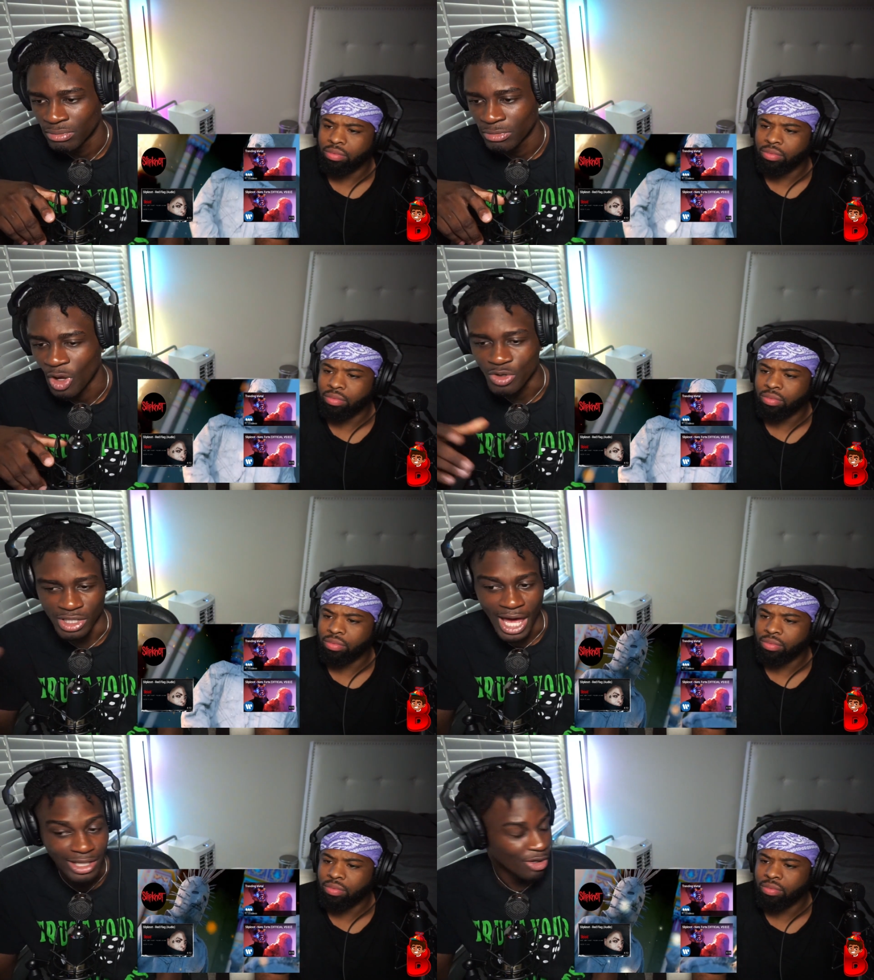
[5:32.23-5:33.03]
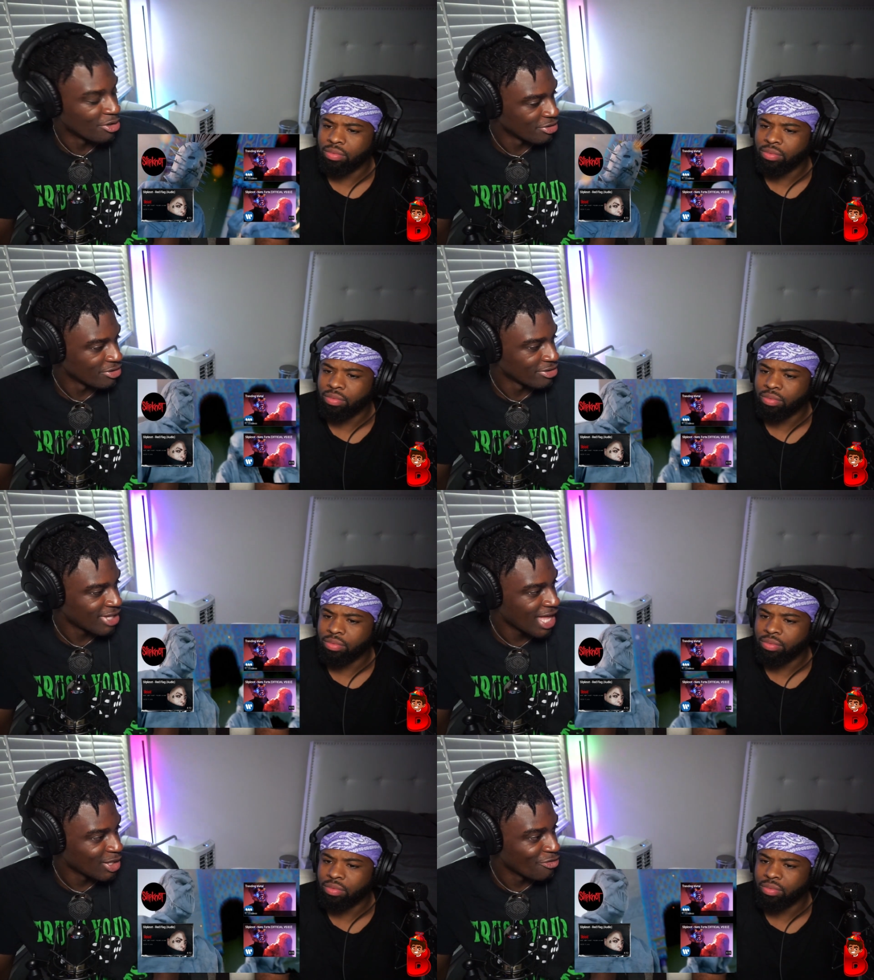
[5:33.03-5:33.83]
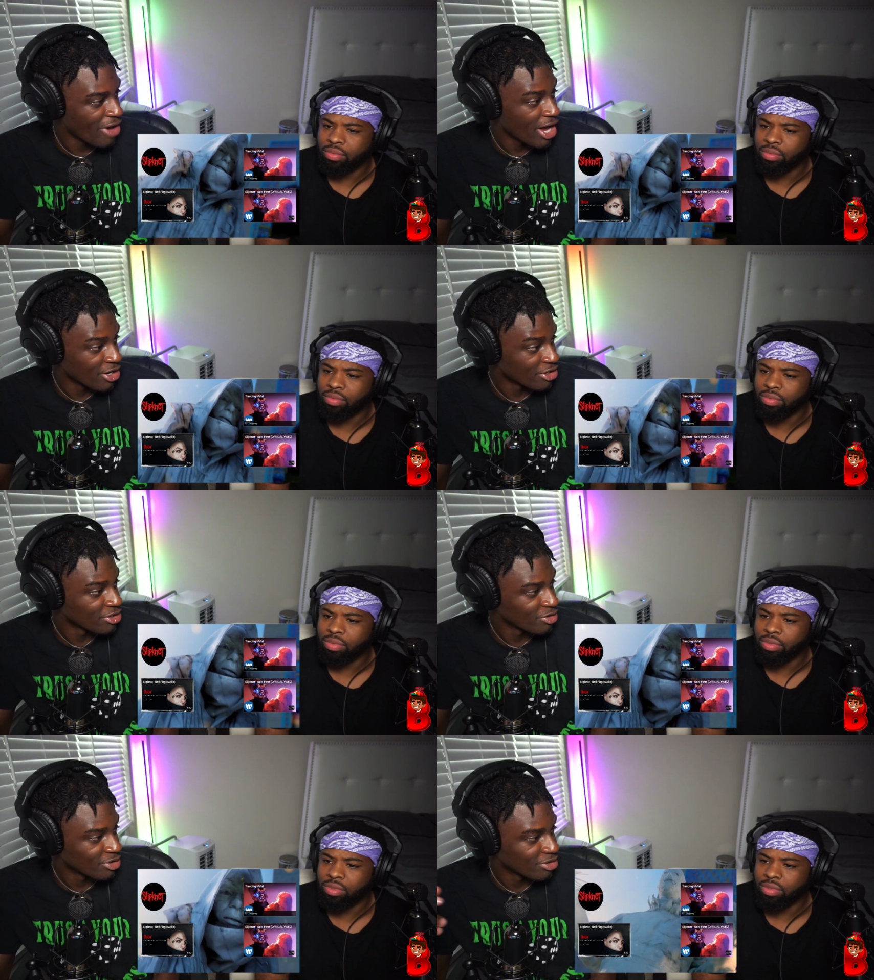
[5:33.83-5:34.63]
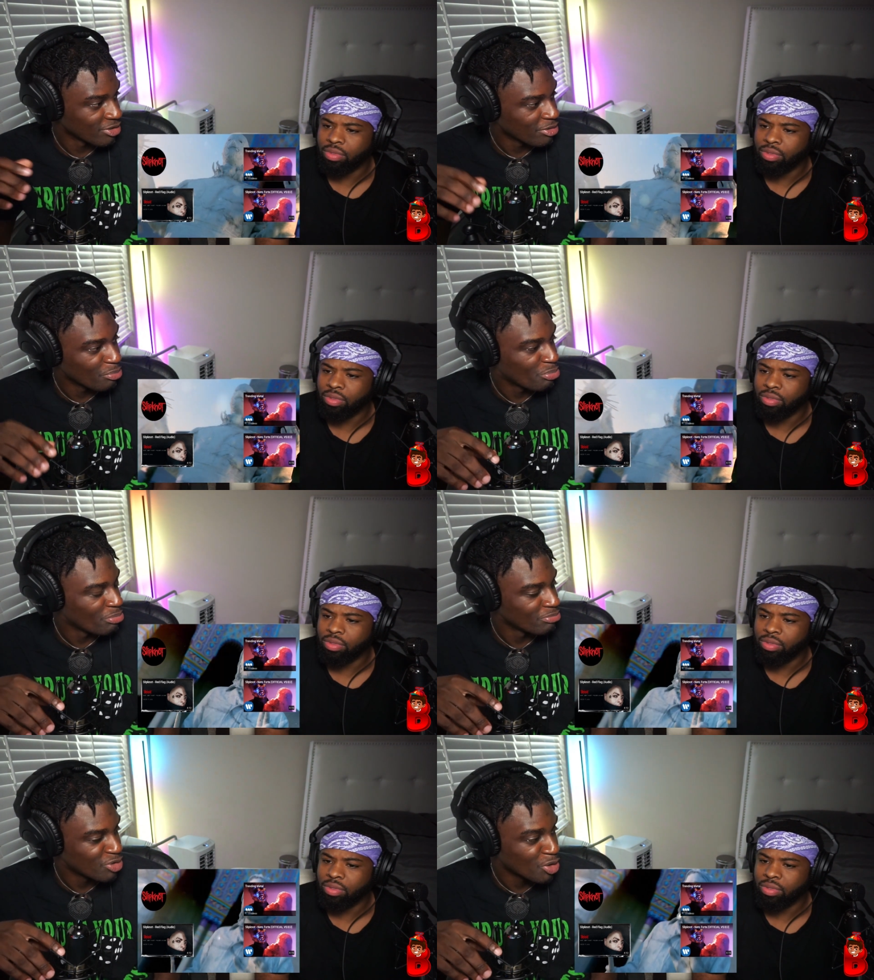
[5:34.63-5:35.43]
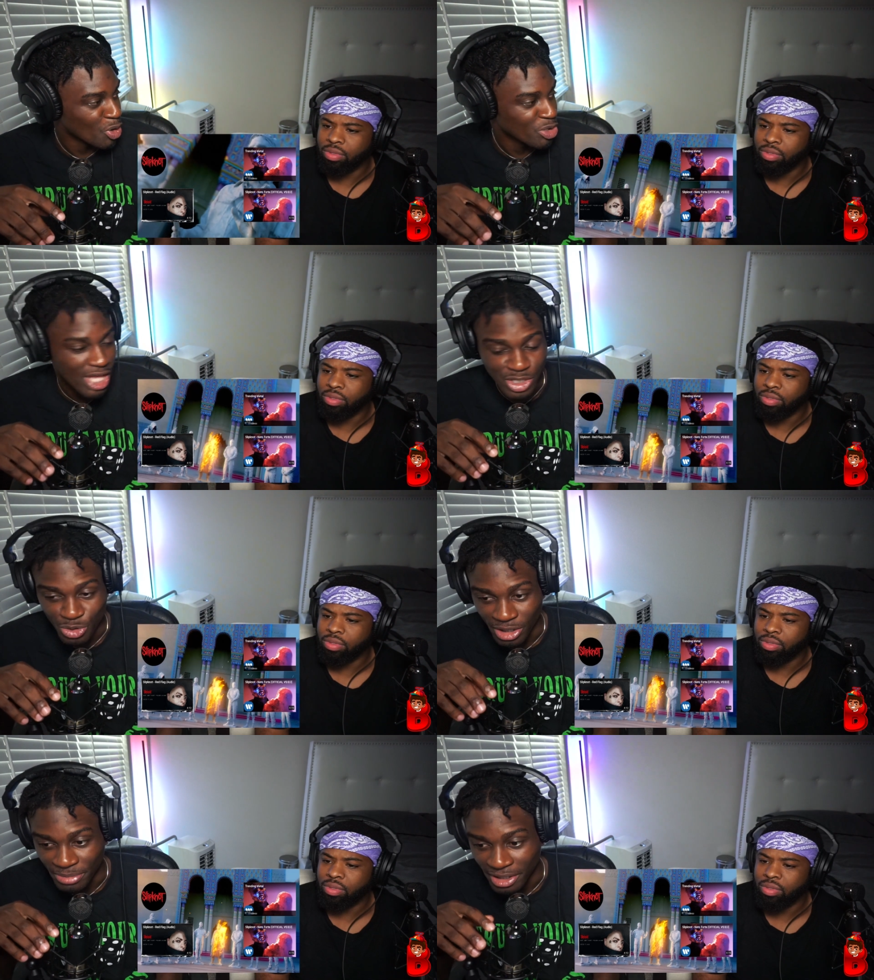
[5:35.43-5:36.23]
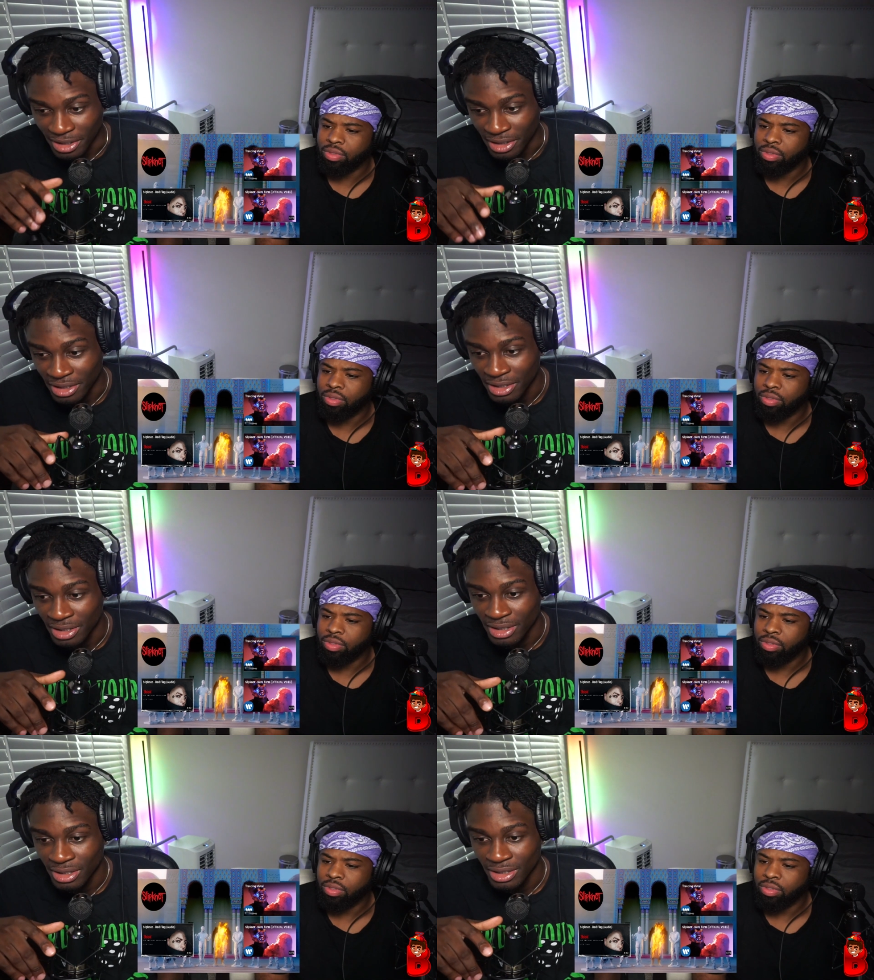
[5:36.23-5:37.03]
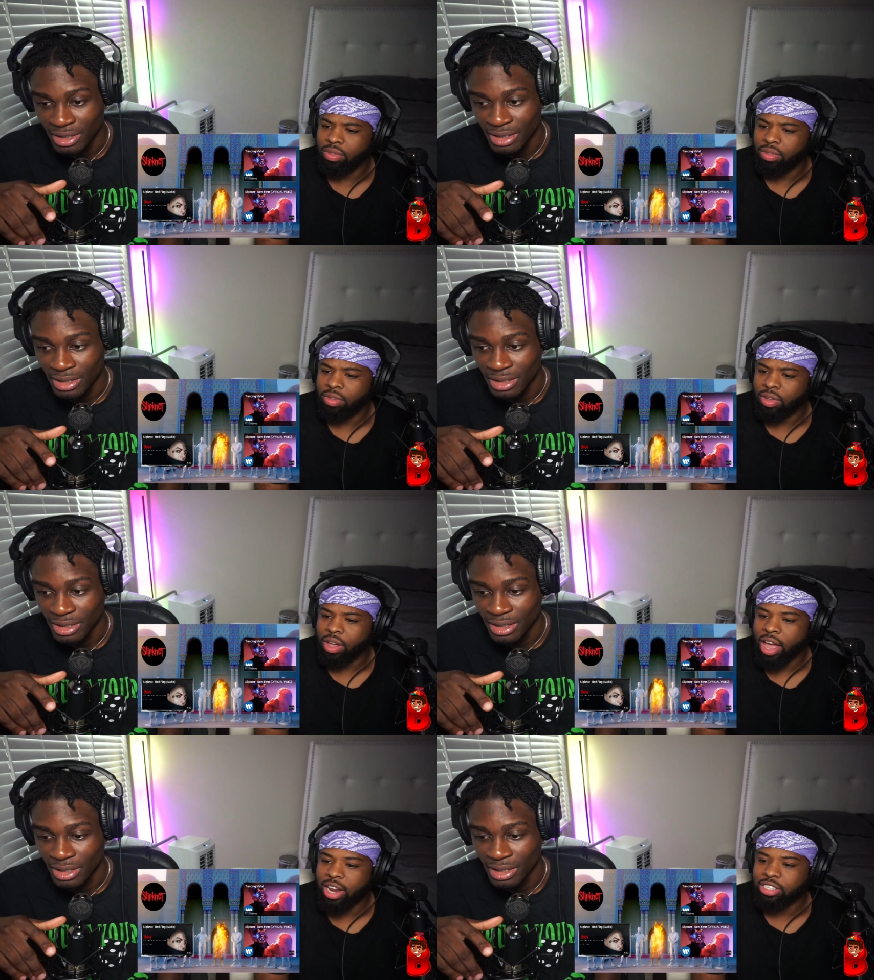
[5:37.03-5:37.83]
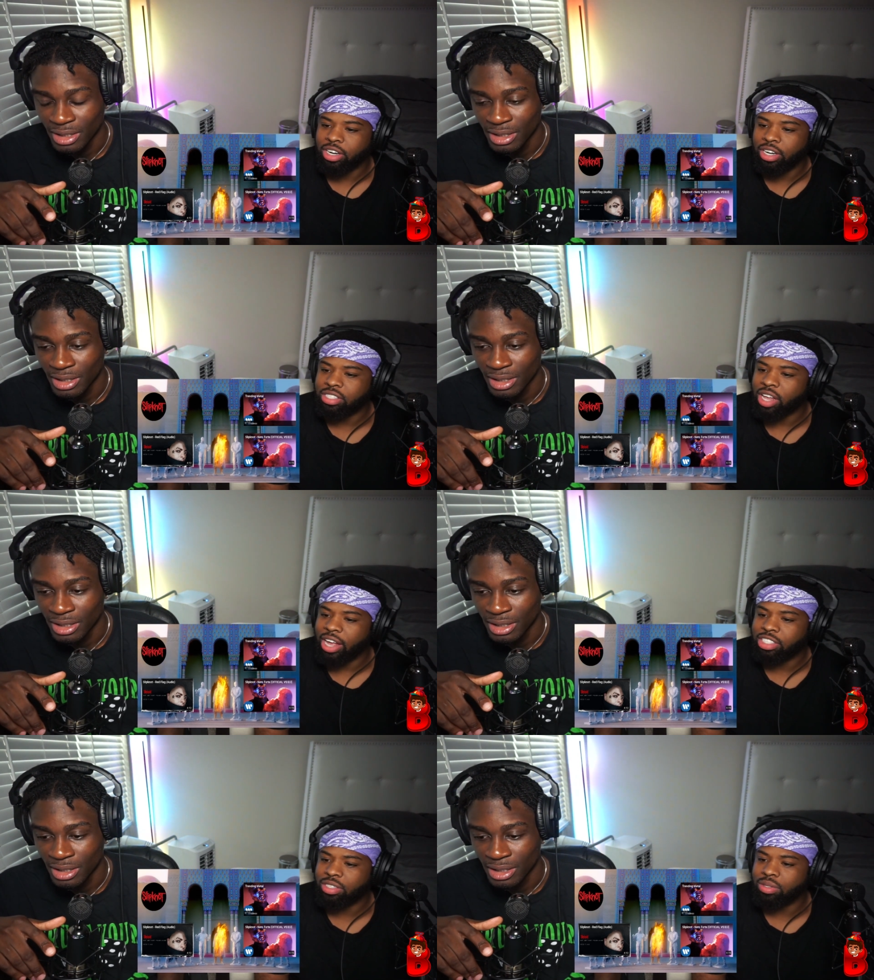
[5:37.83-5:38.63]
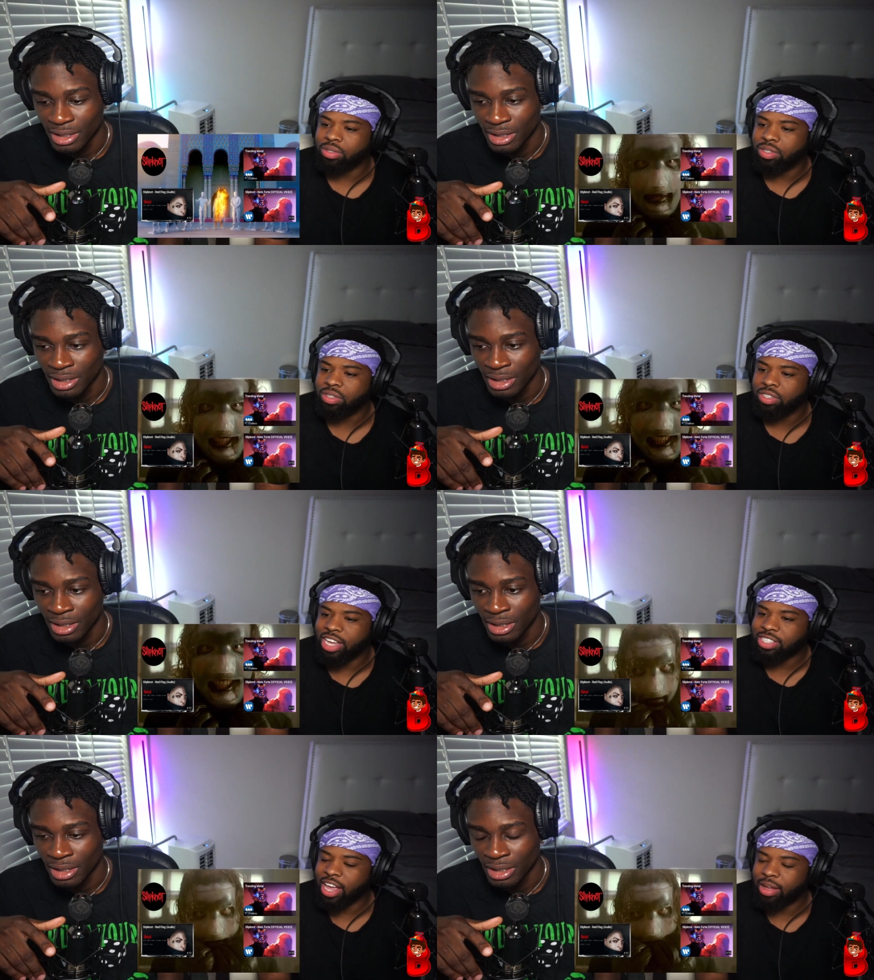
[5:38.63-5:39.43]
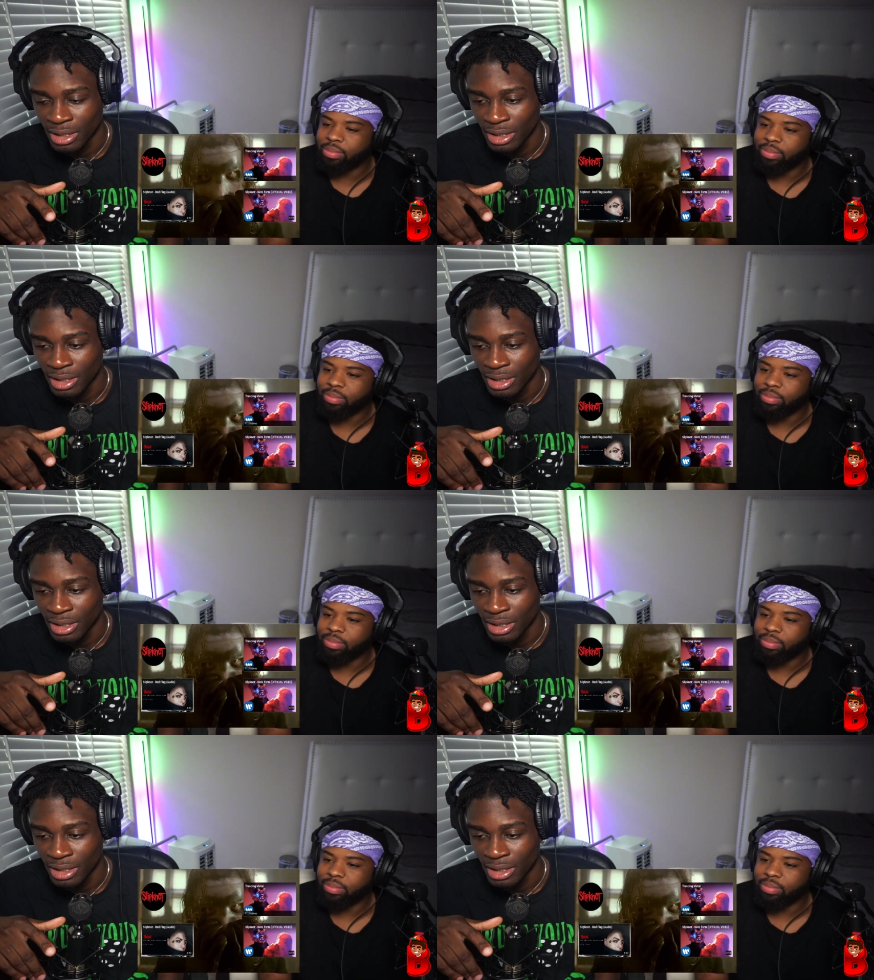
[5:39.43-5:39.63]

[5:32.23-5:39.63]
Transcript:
Speaker 1: oh, so that little that little fire turned the whole statue up, huh? How
Speaker 2: they turn the statue? That's them.